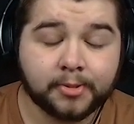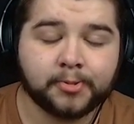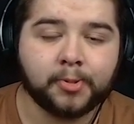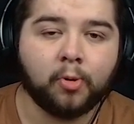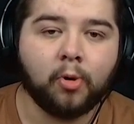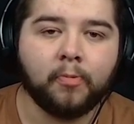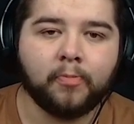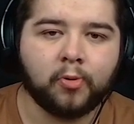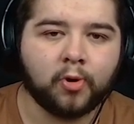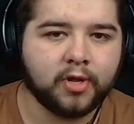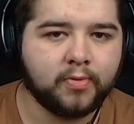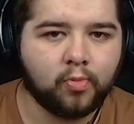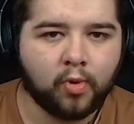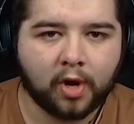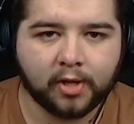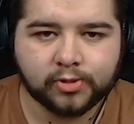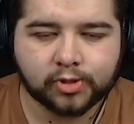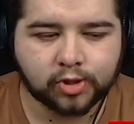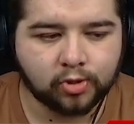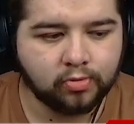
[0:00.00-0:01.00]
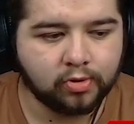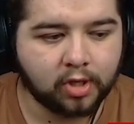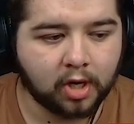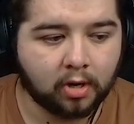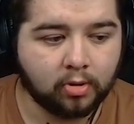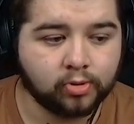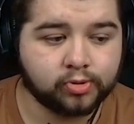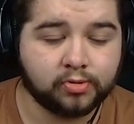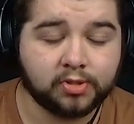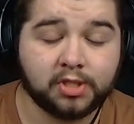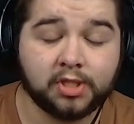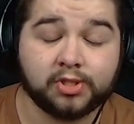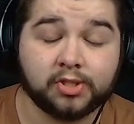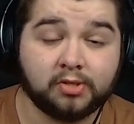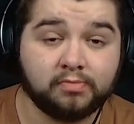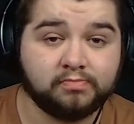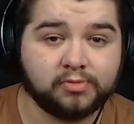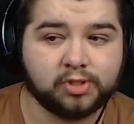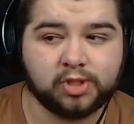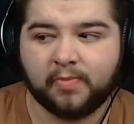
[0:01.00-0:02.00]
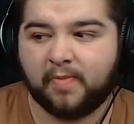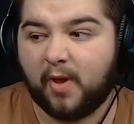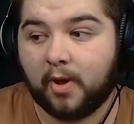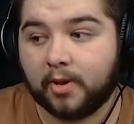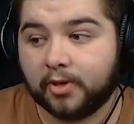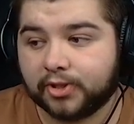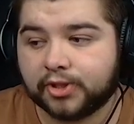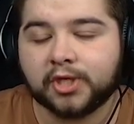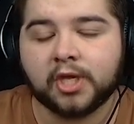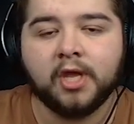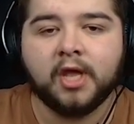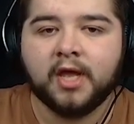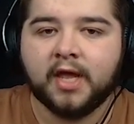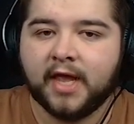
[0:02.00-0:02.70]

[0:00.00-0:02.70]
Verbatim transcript: 4.12 goals, which is, to be honest,